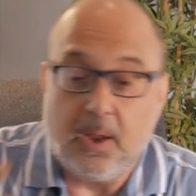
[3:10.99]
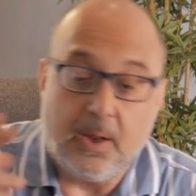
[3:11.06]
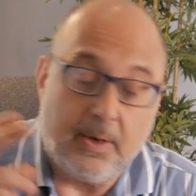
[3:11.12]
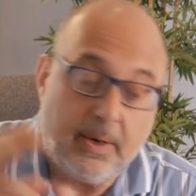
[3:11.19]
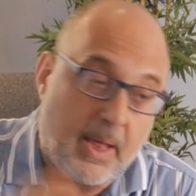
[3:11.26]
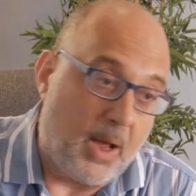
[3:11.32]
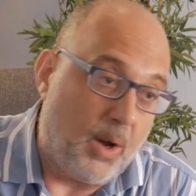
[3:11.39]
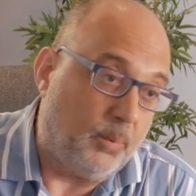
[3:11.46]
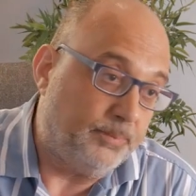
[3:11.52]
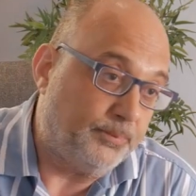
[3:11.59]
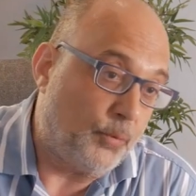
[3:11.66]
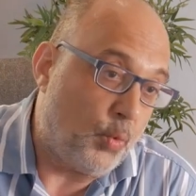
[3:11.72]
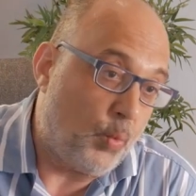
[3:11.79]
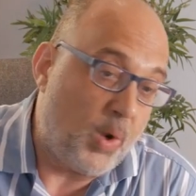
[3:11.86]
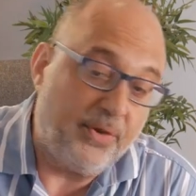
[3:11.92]
Now,
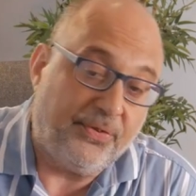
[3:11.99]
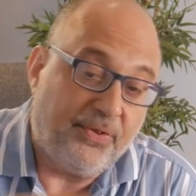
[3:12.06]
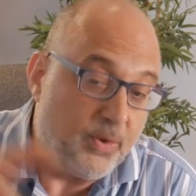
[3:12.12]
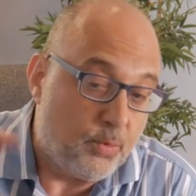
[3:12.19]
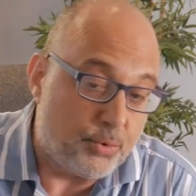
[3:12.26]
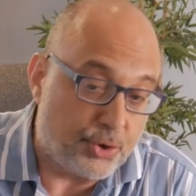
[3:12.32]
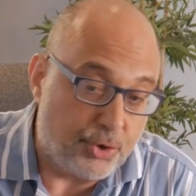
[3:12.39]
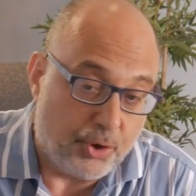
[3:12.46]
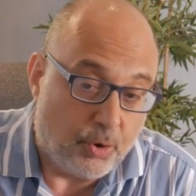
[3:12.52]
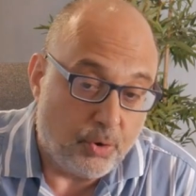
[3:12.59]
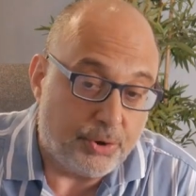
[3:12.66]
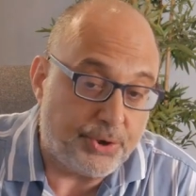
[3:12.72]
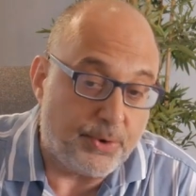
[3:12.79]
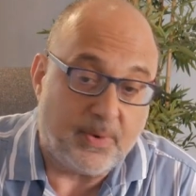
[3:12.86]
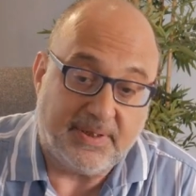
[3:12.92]
one thing we should
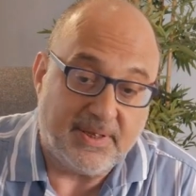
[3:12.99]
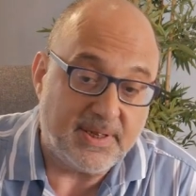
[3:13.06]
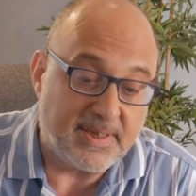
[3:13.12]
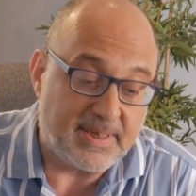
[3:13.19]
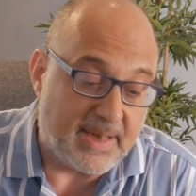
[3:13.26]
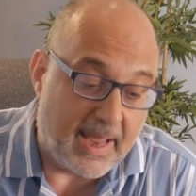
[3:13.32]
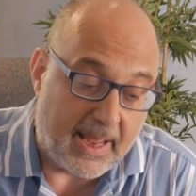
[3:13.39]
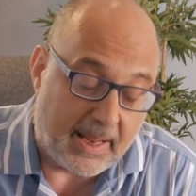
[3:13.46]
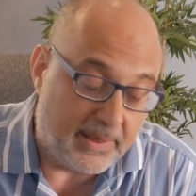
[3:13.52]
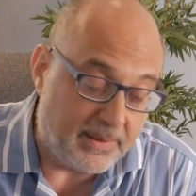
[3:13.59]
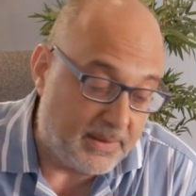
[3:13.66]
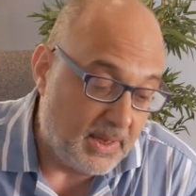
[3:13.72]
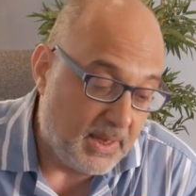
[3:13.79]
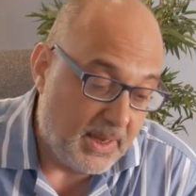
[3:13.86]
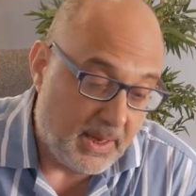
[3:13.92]
also understand
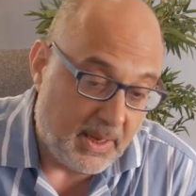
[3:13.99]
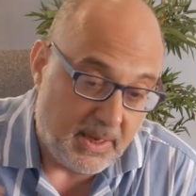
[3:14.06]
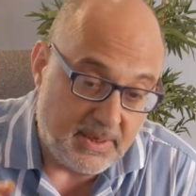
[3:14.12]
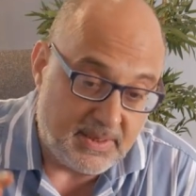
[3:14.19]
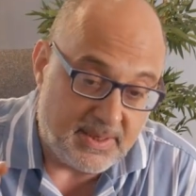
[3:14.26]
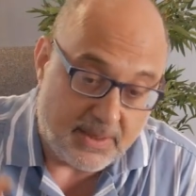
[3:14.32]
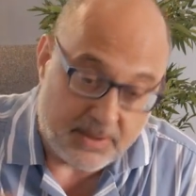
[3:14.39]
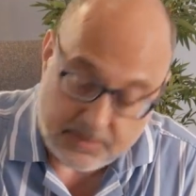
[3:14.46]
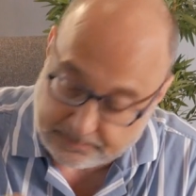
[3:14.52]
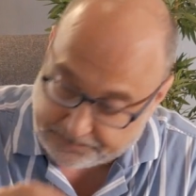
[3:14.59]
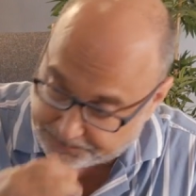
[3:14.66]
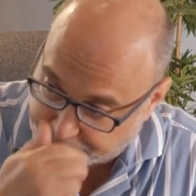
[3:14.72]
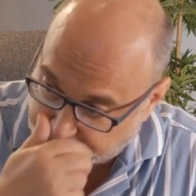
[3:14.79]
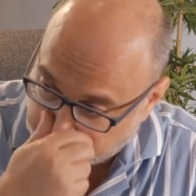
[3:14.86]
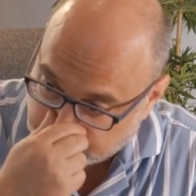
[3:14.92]
is that
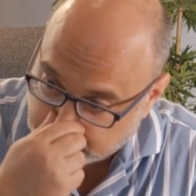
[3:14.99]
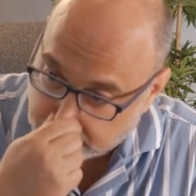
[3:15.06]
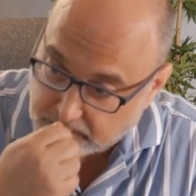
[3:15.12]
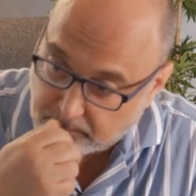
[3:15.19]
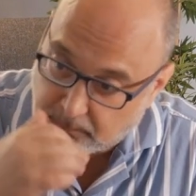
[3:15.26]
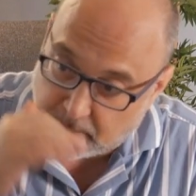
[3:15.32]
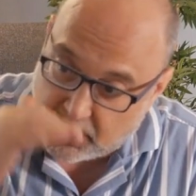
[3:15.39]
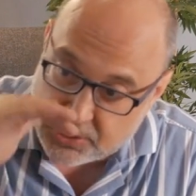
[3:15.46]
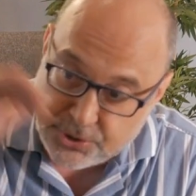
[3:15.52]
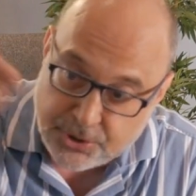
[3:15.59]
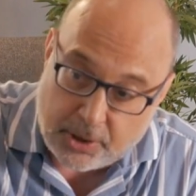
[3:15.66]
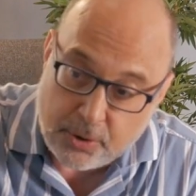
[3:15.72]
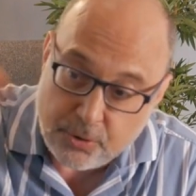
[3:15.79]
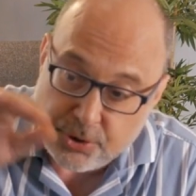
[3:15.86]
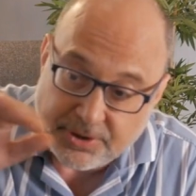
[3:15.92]

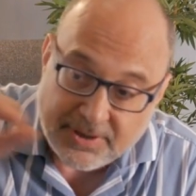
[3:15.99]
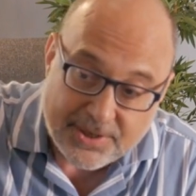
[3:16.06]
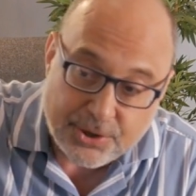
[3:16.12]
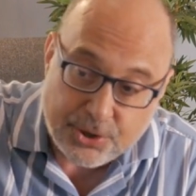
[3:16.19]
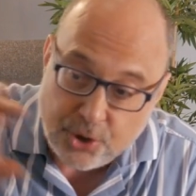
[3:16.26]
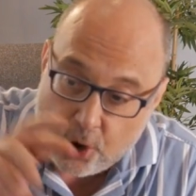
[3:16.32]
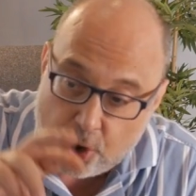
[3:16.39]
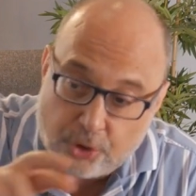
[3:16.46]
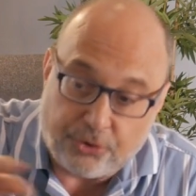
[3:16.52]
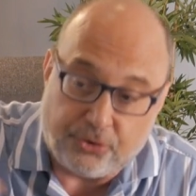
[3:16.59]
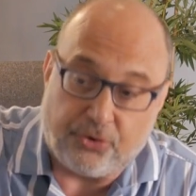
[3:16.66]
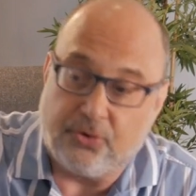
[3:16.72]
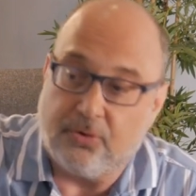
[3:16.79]
exclusion does not